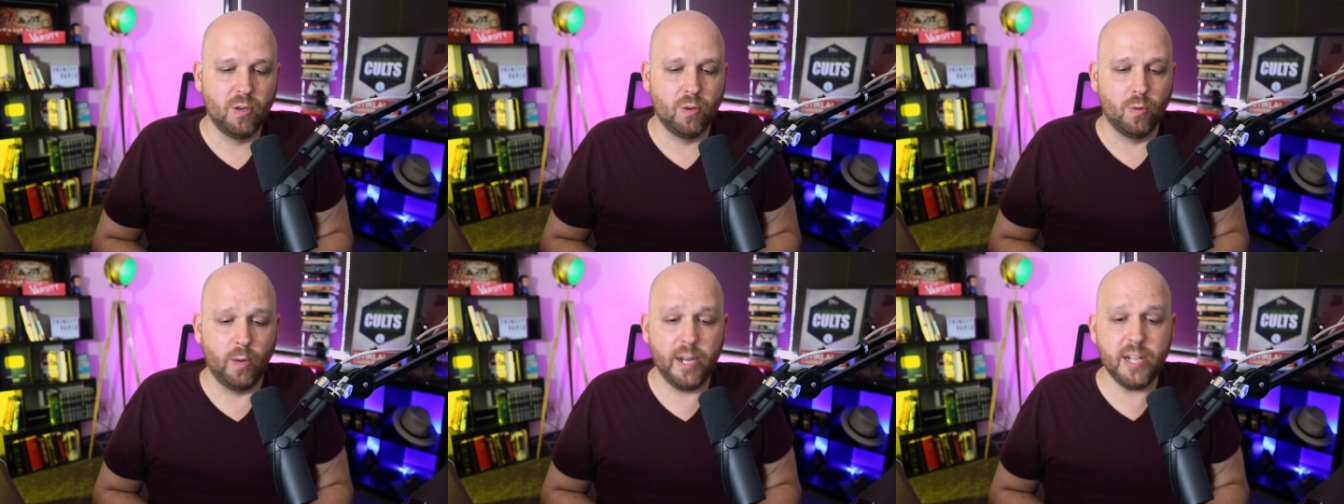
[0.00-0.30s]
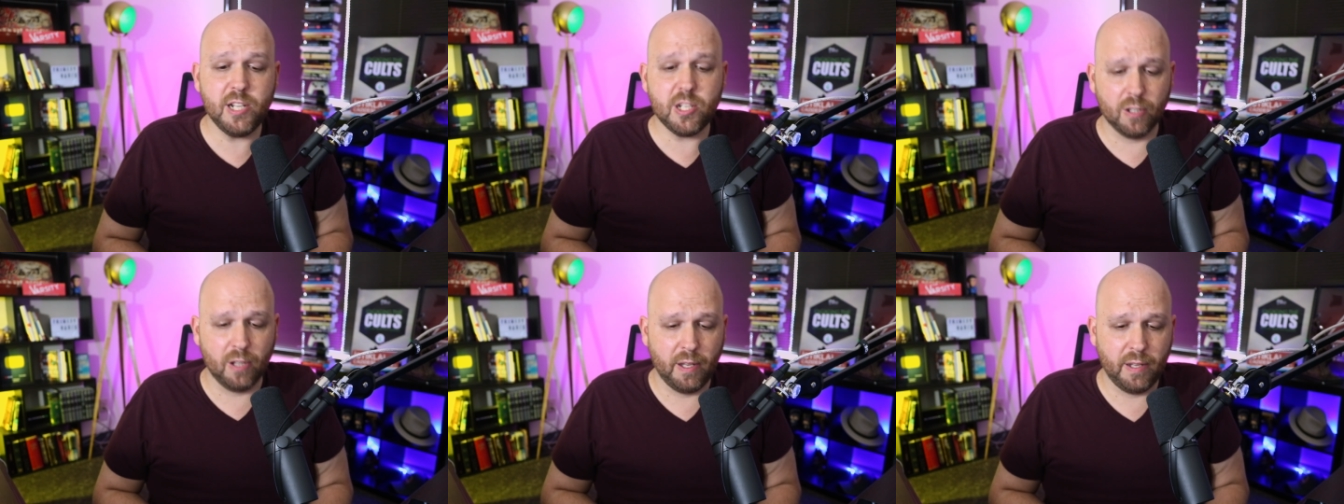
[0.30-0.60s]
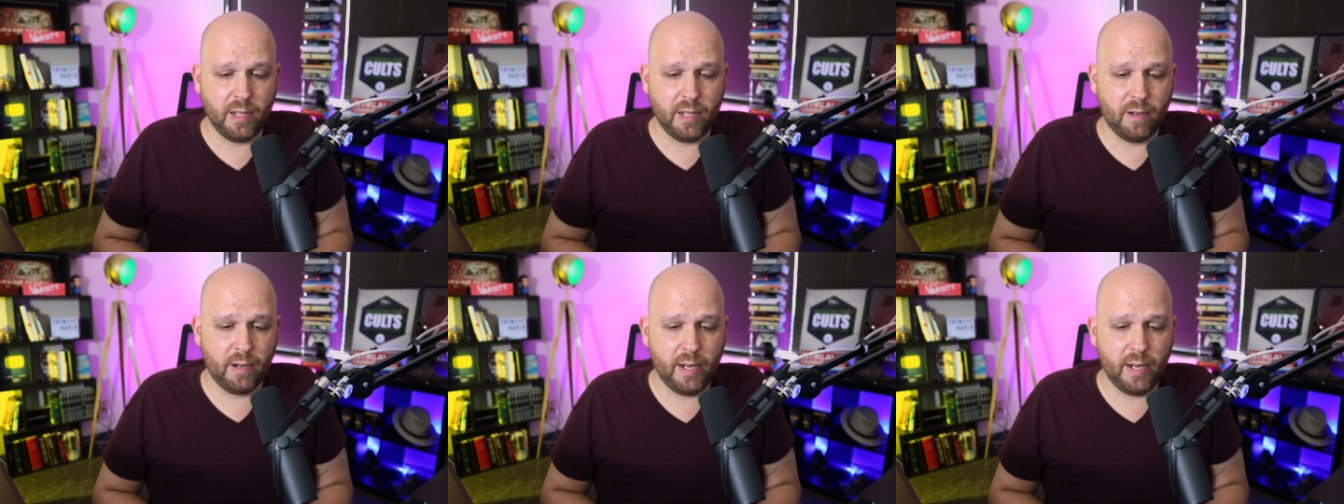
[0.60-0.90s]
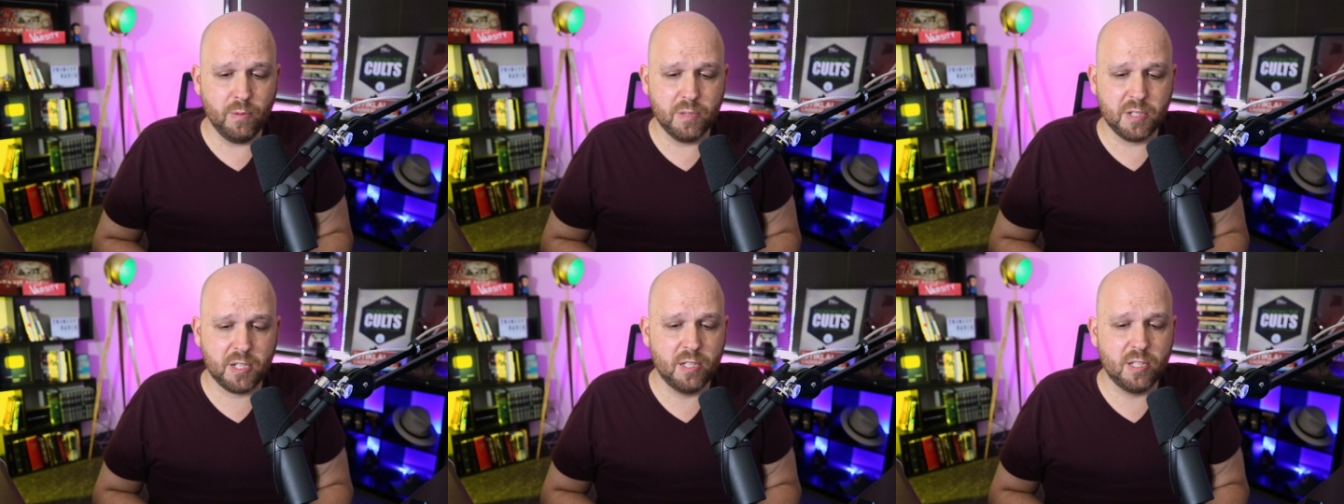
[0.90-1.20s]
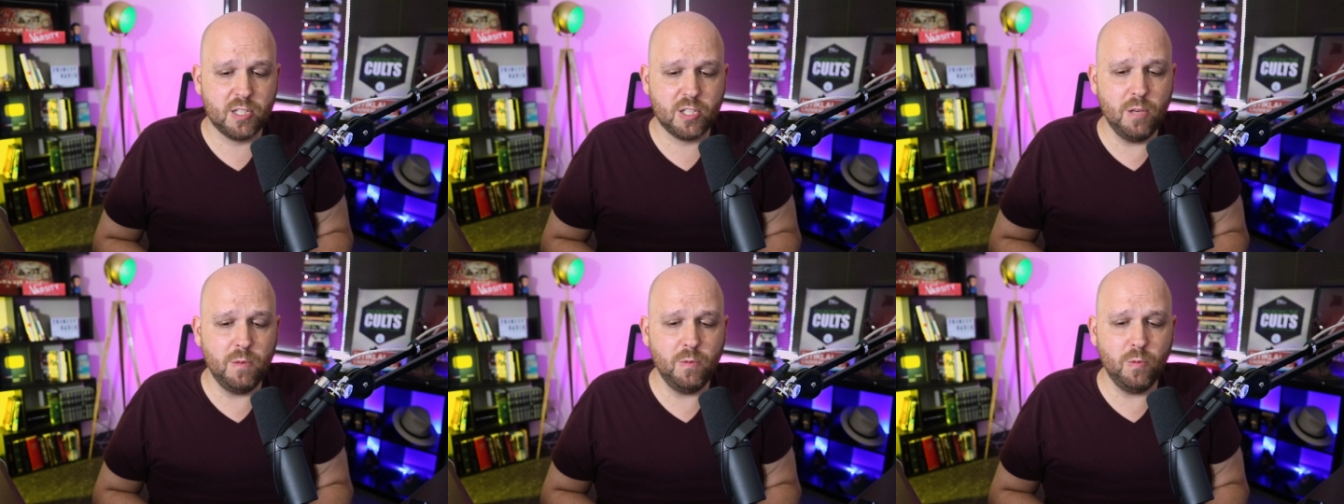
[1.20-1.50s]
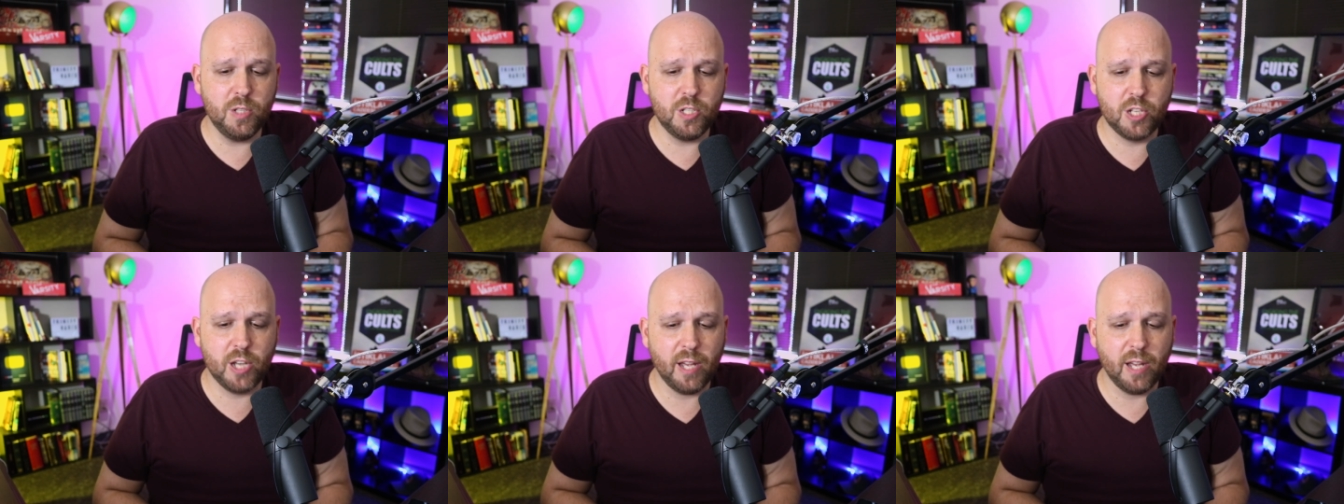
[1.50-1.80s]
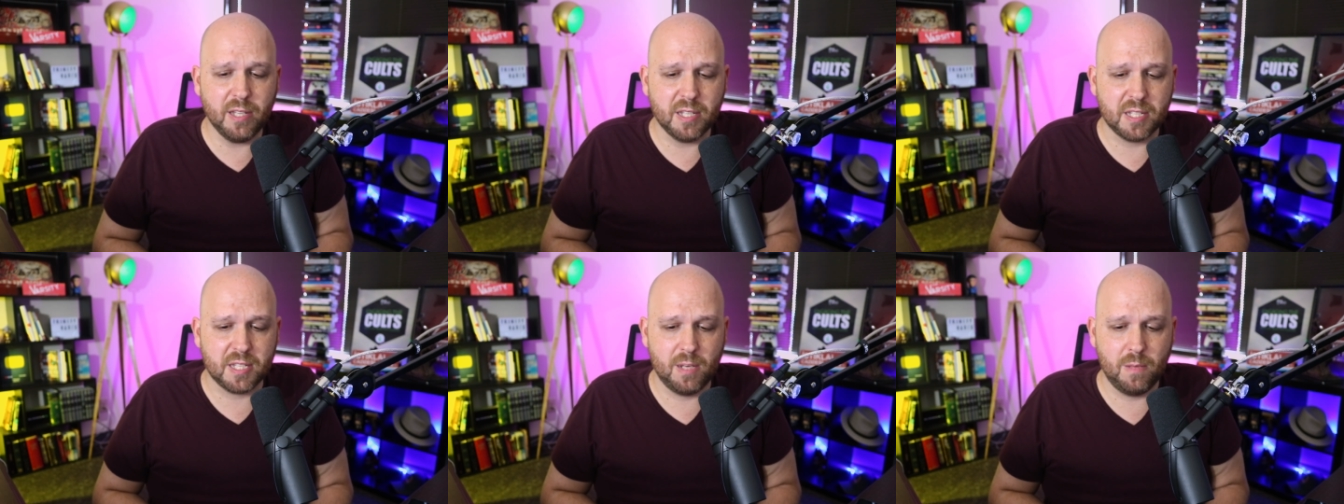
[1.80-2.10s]
Rachel, on the other hand, was consumed with
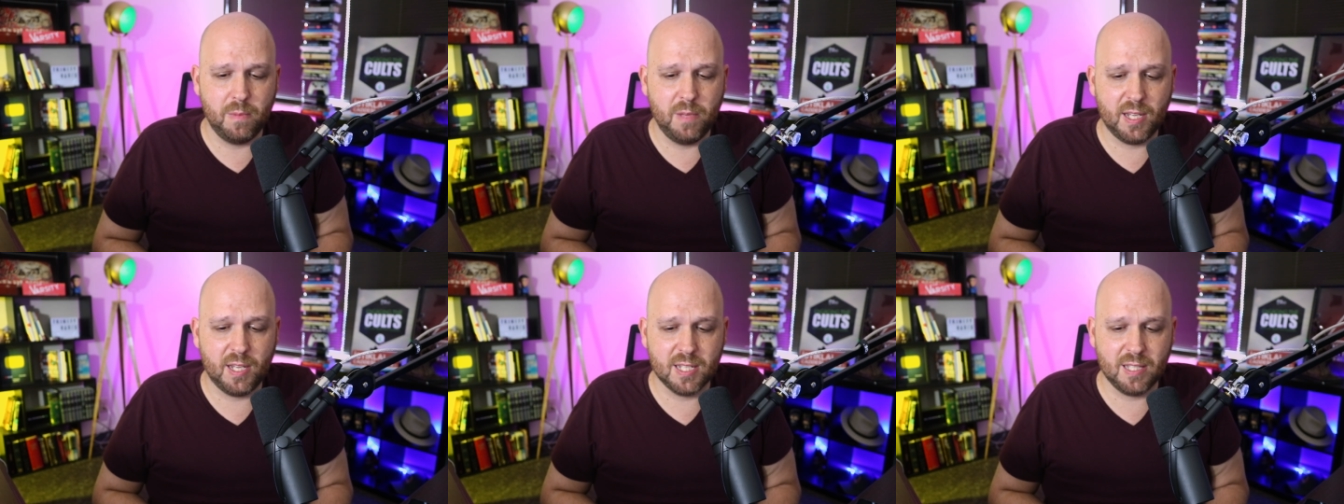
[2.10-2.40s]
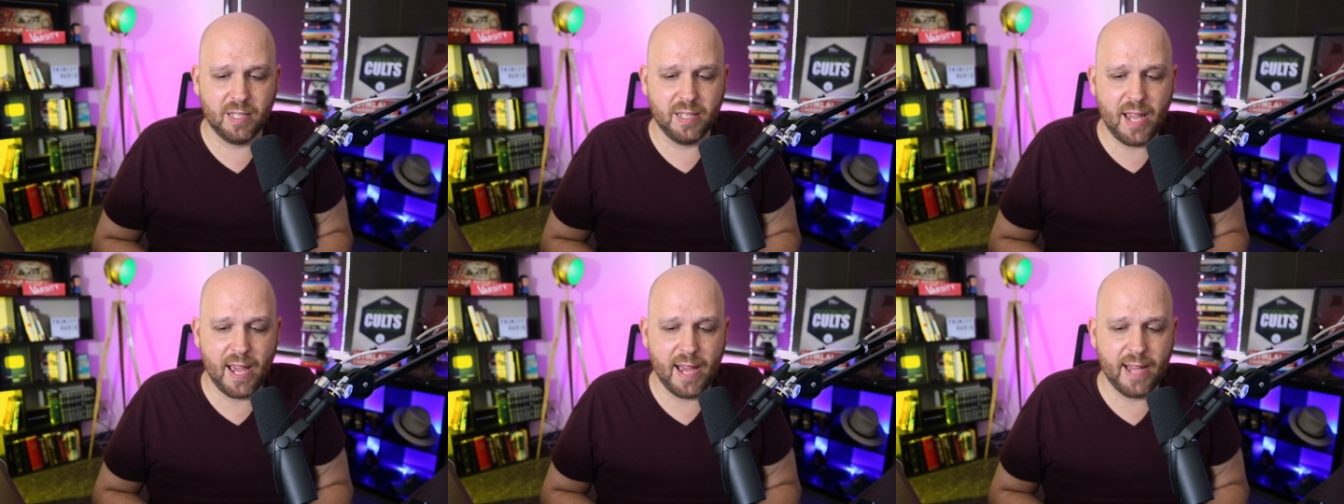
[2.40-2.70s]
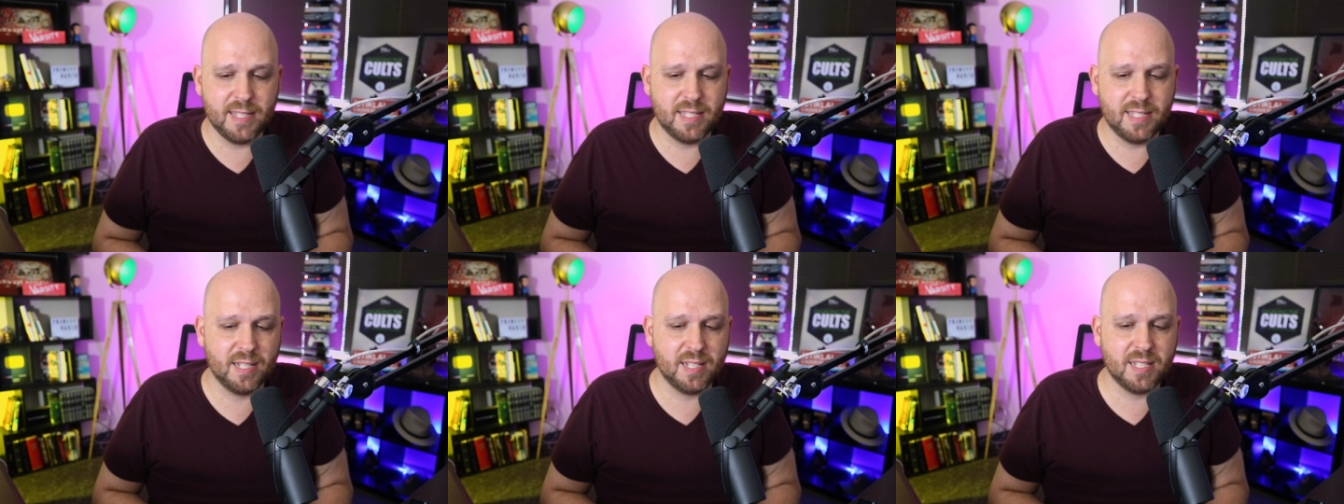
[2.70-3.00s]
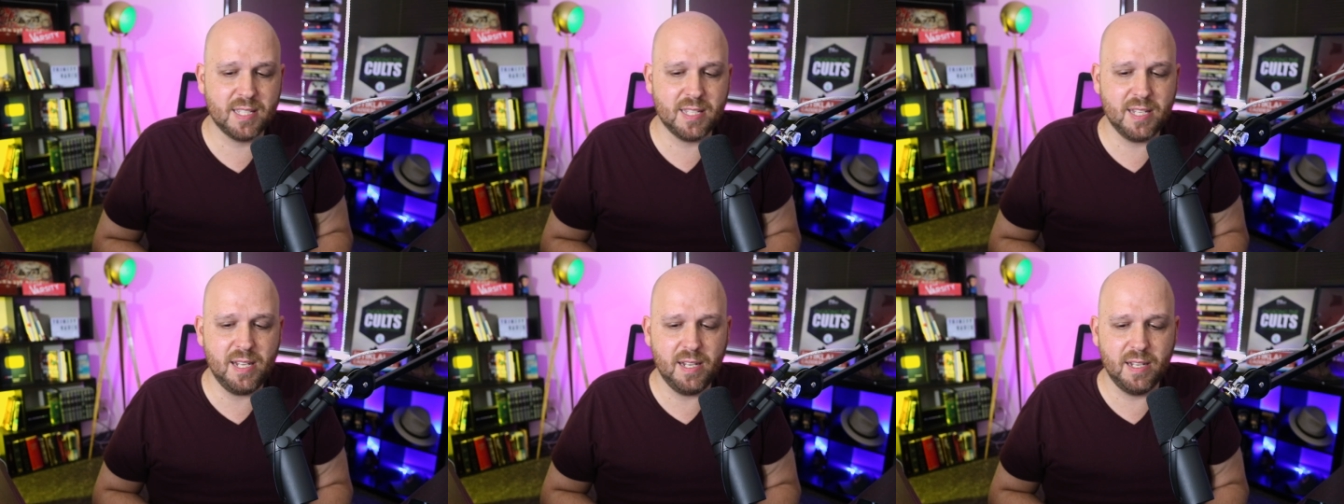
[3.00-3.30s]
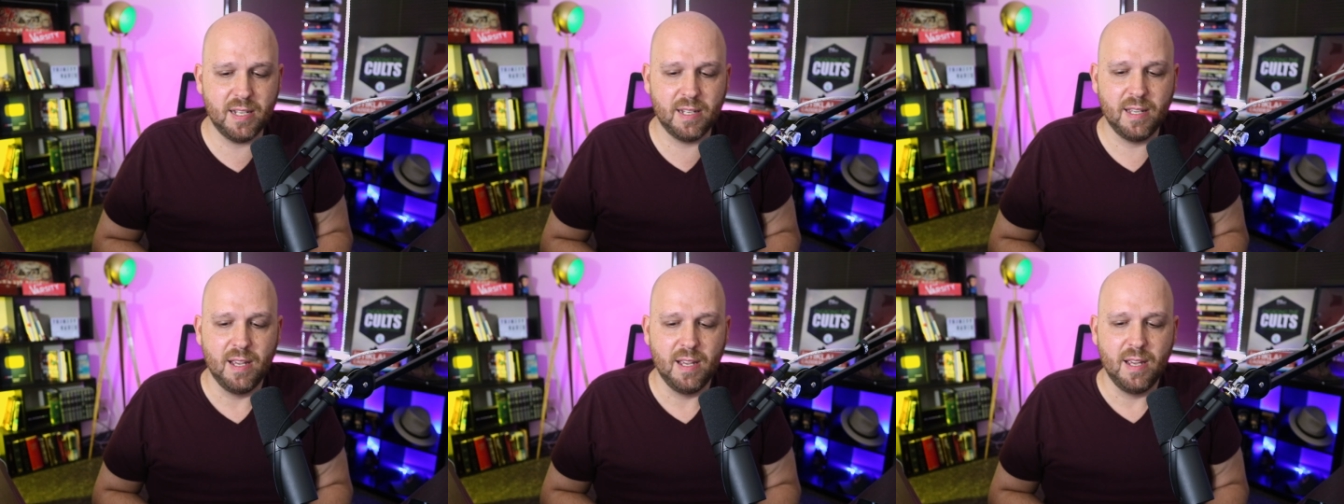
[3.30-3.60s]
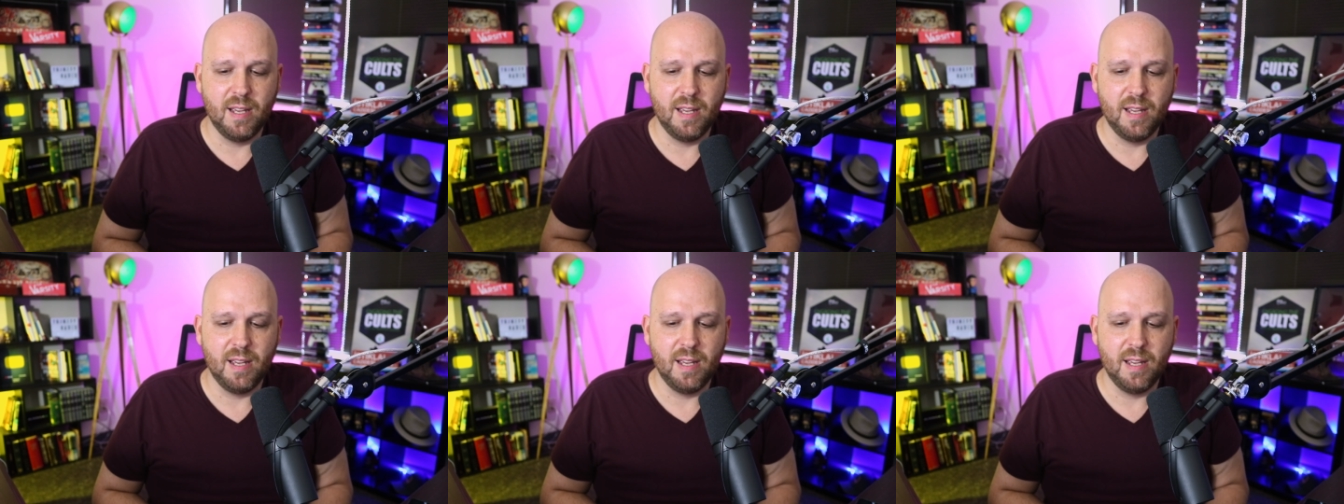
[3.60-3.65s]
jealousy because Leah had succeeded